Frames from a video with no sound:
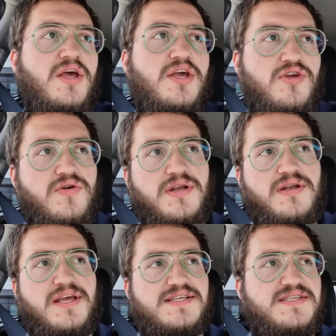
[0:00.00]
You
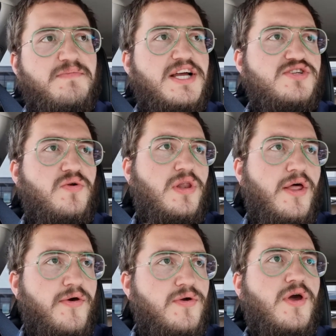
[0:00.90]
can customize your
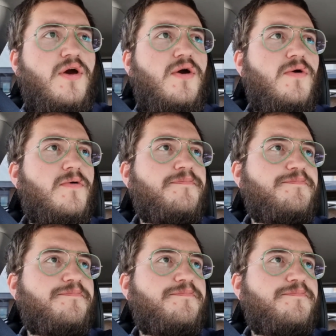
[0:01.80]
logo.